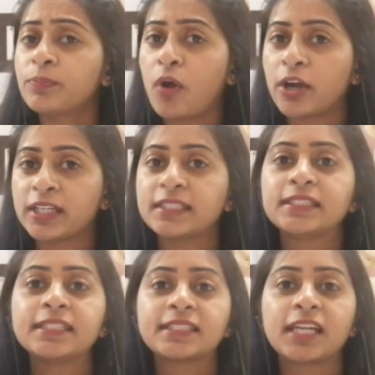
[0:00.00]
bodies
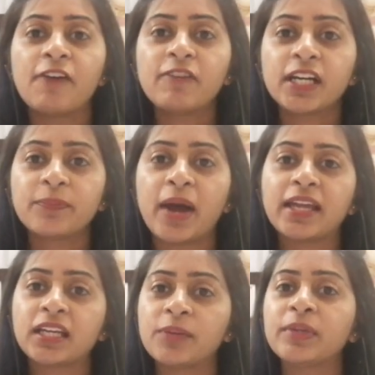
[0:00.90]
discovered by
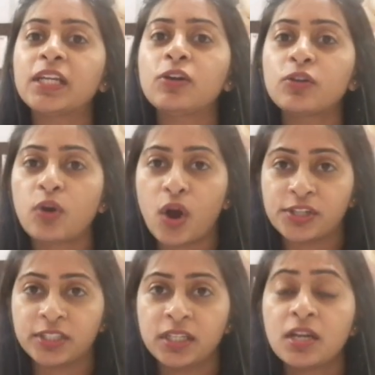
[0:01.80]
Camillo
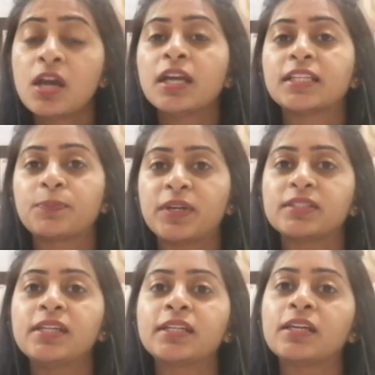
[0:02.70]
Golgi is
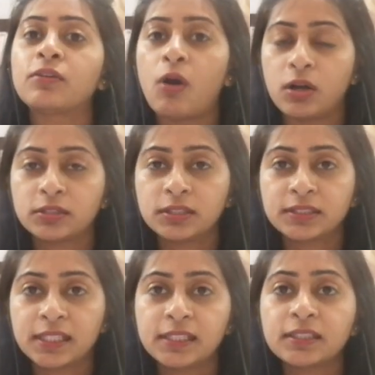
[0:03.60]
present in all the
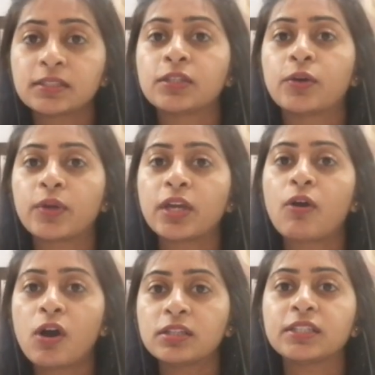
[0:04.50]
cells, okay,
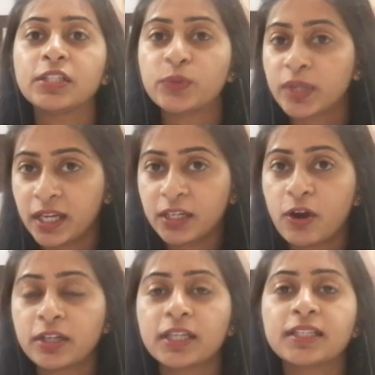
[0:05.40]
all the
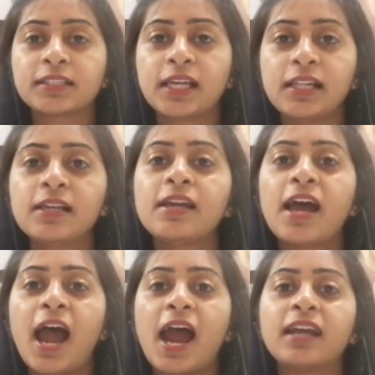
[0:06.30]
eukaryotic cell,
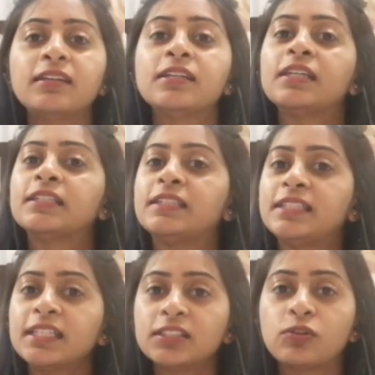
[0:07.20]
and
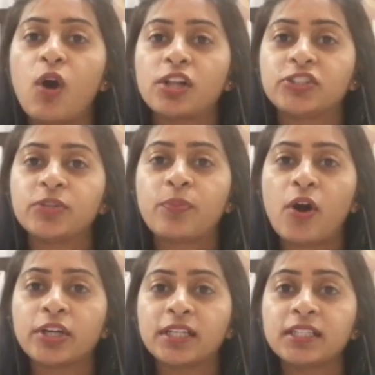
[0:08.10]
these Golgi
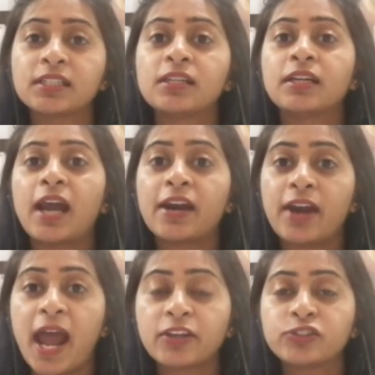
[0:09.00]
bodies are
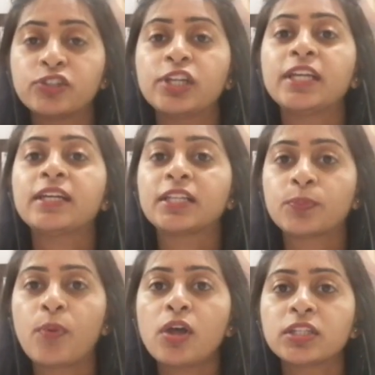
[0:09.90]
actually
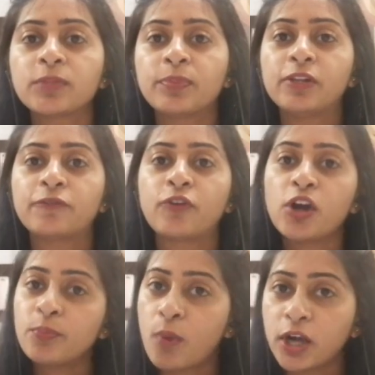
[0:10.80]
responsible
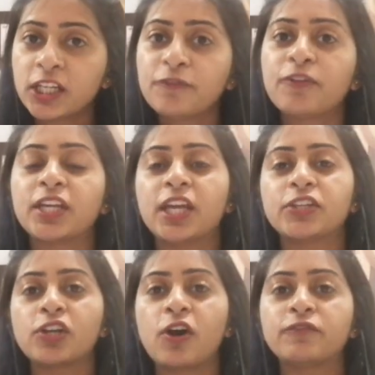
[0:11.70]
for
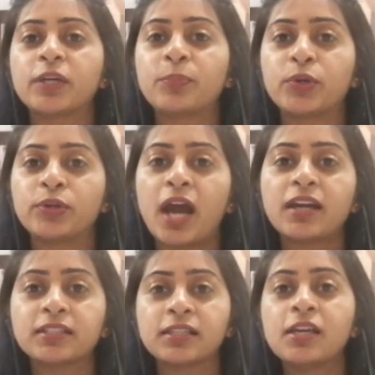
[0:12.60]
modification of the
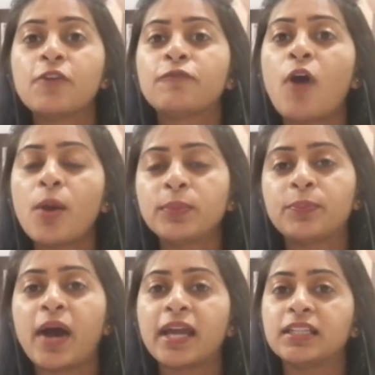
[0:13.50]
products formed
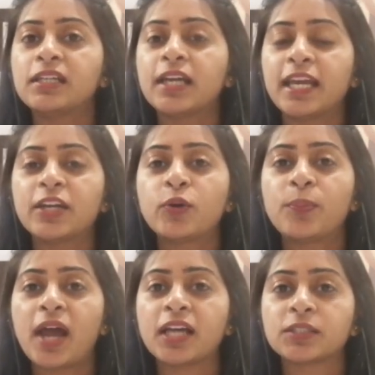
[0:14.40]
by the
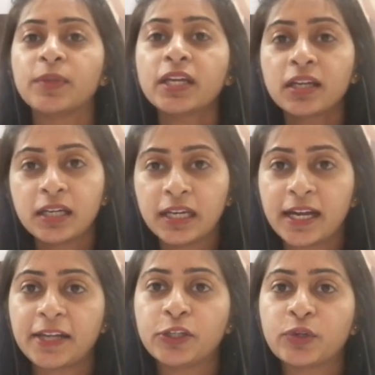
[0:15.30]
endoplasmic
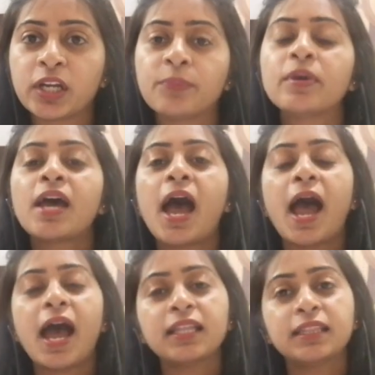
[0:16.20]
reticulum,
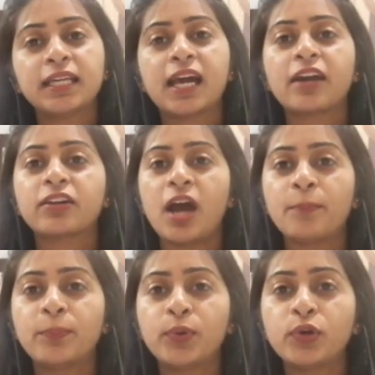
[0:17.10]
and they are
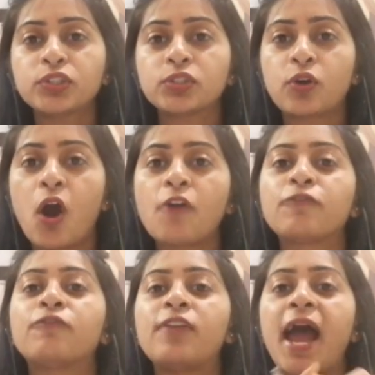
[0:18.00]
composed of
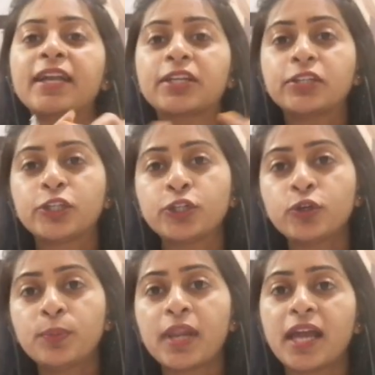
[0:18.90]
flat
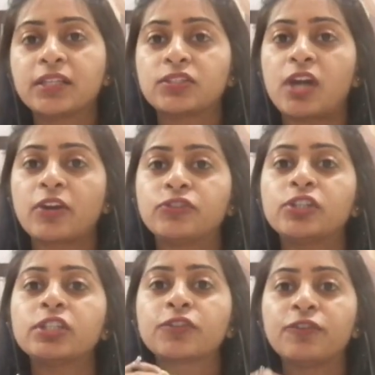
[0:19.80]
tube-like
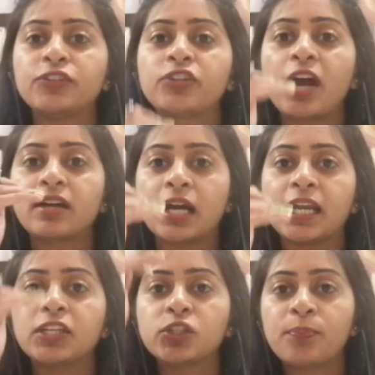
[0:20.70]
structures which are
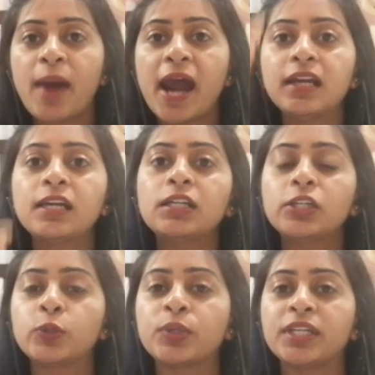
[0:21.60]
arranged parallel
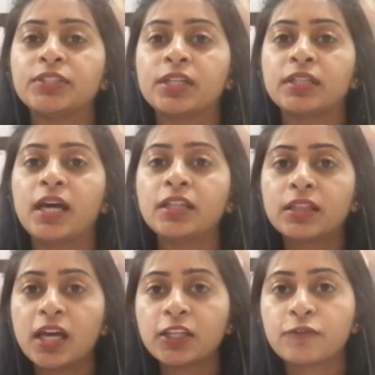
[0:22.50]
to each other,
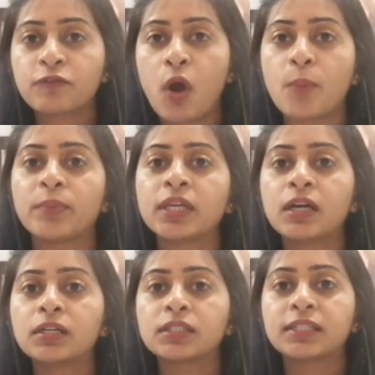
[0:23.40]
thus forming
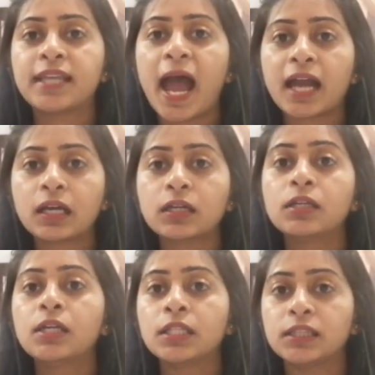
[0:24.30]
a stack.
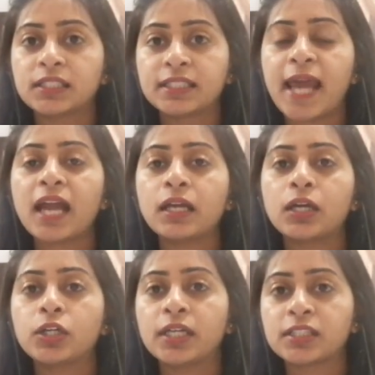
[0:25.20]
The stack
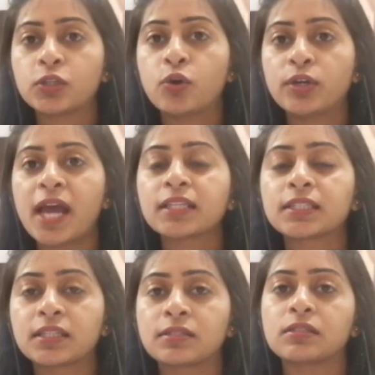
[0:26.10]
is known as
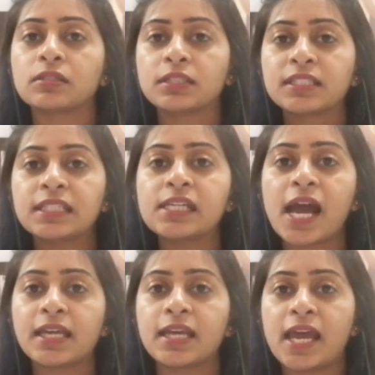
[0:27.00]
cistern,
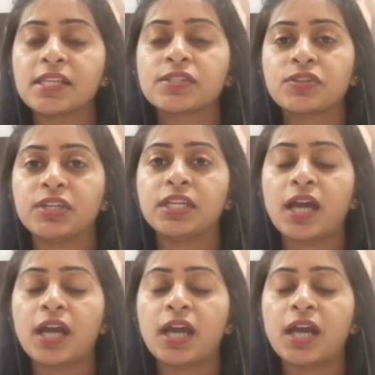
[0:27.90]
C-I-S-T-E-R-N,